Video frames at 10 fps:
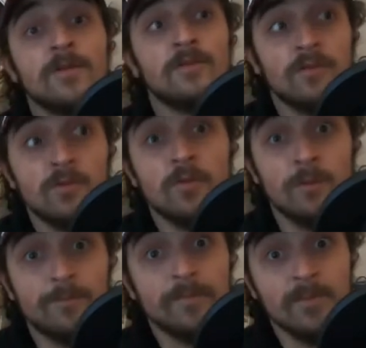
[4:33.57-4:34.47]
do
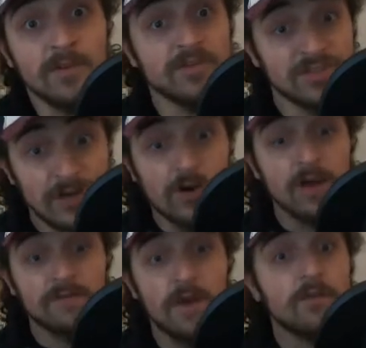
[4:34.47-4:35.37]
share
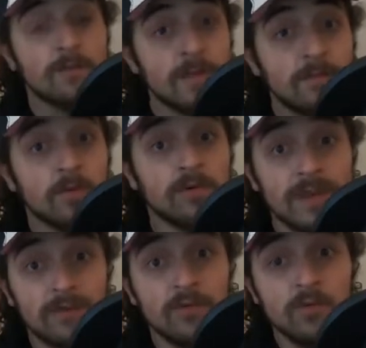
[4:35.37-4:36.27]
off to other people. They
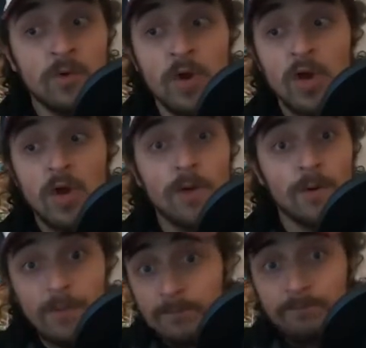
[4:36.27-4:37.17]

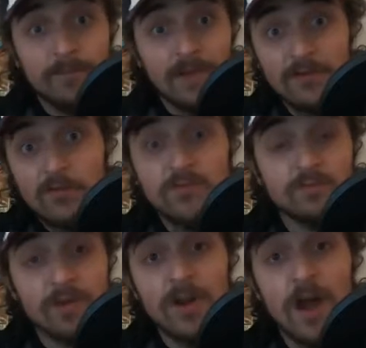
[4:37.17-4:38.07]
do
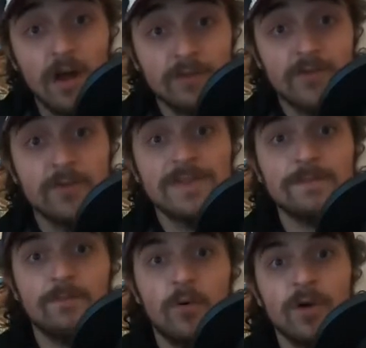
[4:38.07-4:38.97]
spread off. So it's
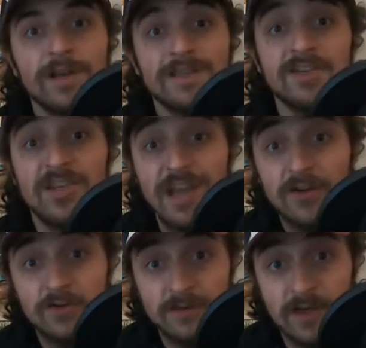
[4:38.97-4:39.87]
important to check
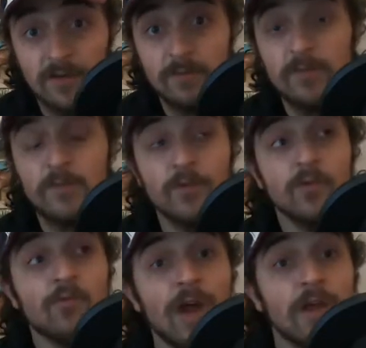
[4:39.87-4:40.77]
yourself before
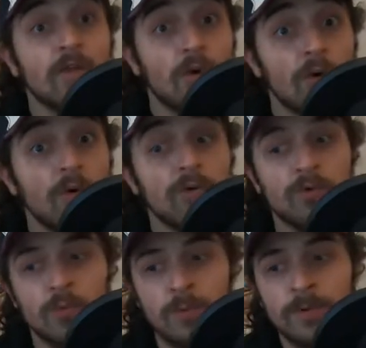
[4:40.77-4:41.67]
you wreck the whole
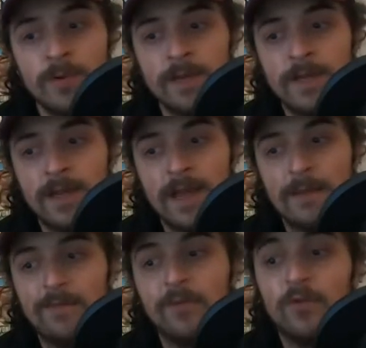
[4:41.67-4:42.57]
group and
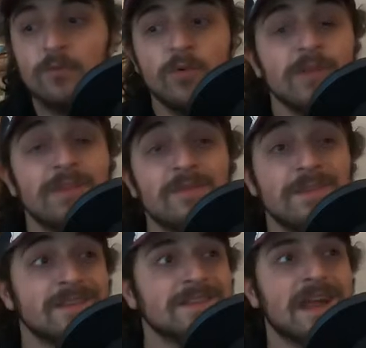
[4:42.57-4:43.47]
before you put them in
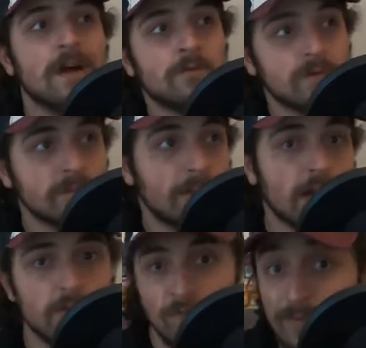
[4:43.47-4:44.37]
this downward
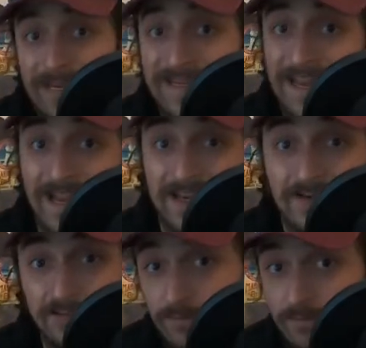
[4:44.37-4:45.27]
spiral of being negative
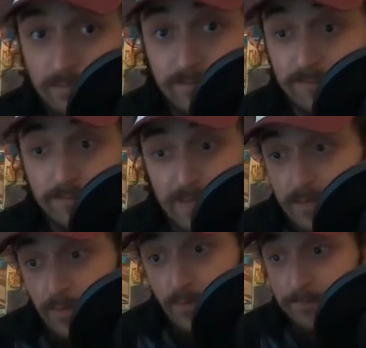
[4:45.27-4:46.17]
people.